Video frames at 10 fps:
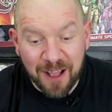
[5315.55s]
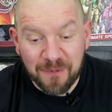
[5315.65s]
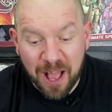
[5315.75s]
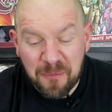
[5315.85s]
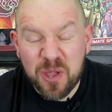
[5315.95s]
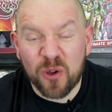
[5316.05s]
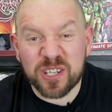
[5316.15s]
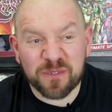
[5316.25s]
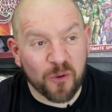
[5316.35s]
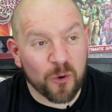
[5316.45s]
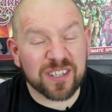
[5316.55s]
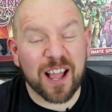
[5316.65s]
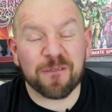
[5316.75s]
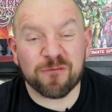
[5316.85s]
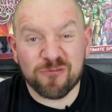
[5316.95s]
I'll be honest, folks,
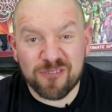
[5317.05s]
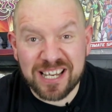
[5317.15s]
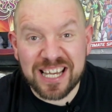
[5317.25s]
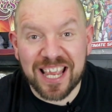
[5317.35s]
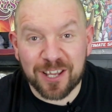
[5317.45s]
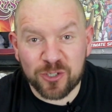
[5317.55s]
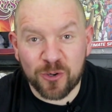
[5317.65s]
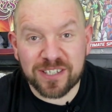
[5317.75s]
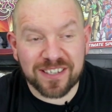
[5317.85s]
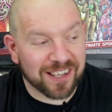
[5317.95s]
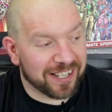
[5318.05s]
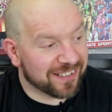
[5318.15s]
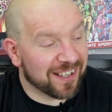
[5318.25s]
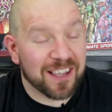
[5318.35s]
I've really enjoyed tonight.